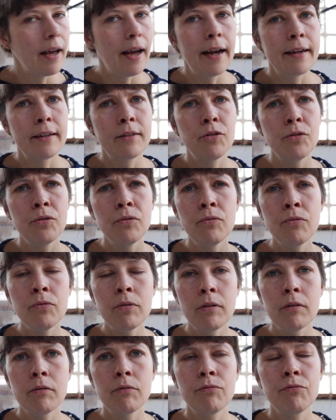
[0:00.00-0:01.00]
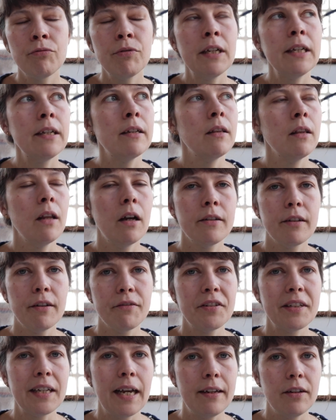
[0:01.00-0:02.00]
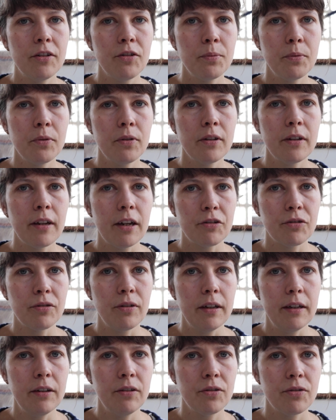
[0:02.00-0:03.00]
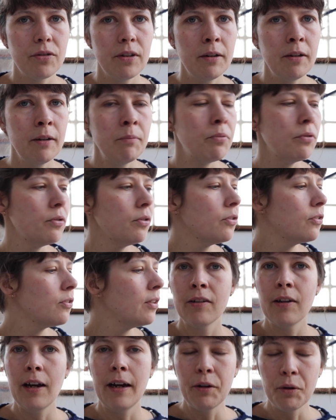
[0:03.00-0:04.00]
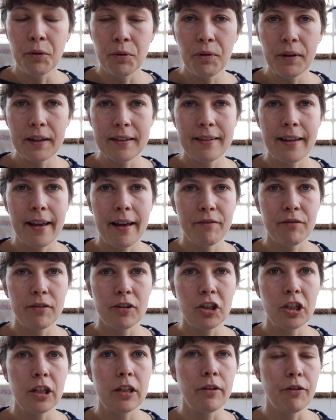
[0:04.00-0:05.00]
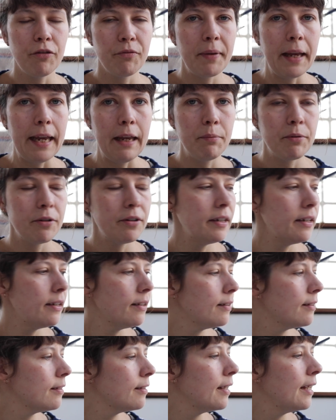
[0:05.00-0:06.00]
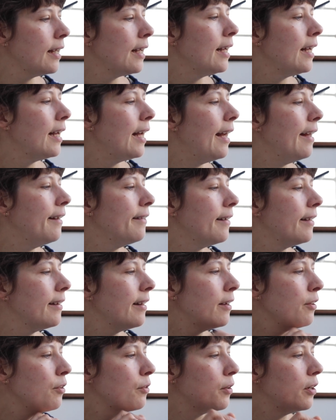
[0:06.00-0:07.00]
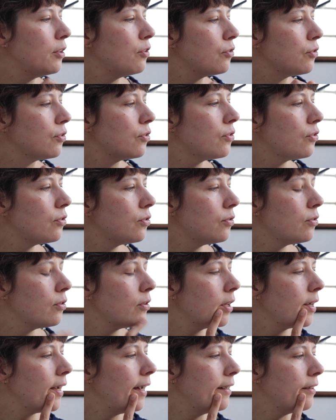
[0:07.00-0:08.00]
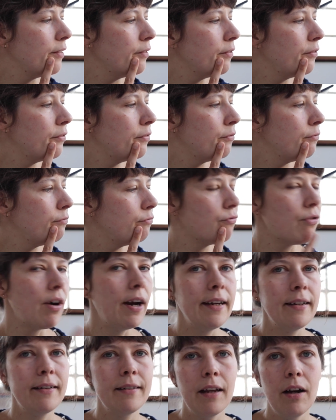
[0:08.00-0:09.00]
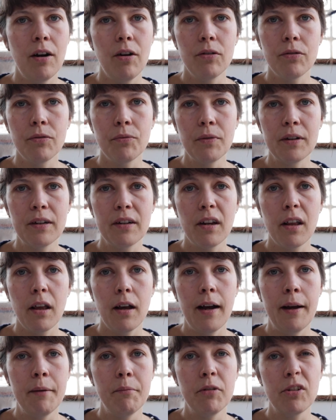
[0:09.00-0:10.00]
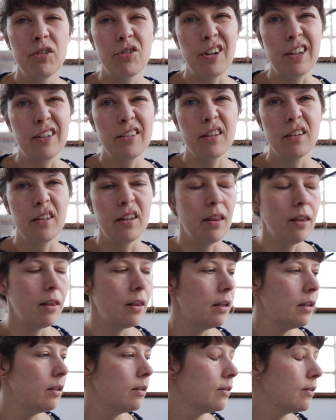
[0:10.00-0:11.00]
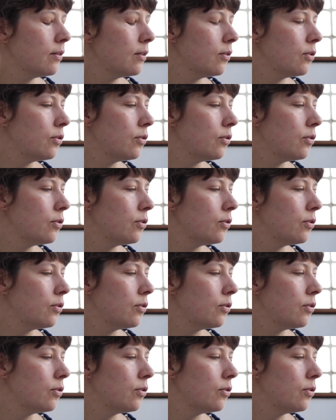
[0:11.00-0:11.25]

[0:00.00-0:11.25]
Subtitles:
I do read a lot of science books, natural history books. I always have a sheet of paper in it, And then I just kind of write down when I'm interested in things.